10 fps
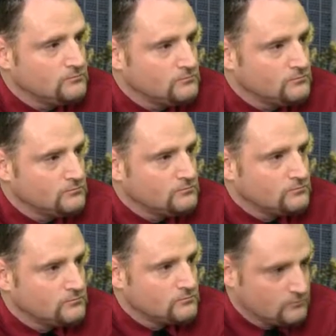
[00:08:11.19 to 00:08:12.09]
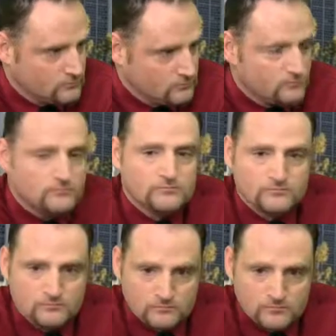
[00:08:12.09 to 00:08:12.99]

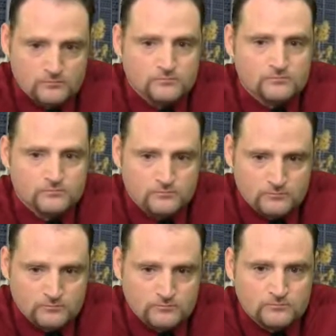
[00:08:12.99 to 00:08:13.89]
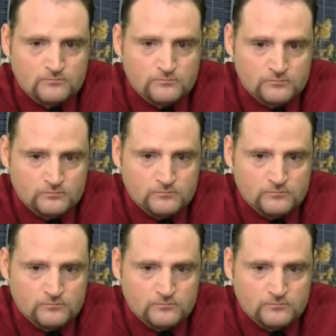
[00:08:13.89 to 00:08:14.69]
[no speech]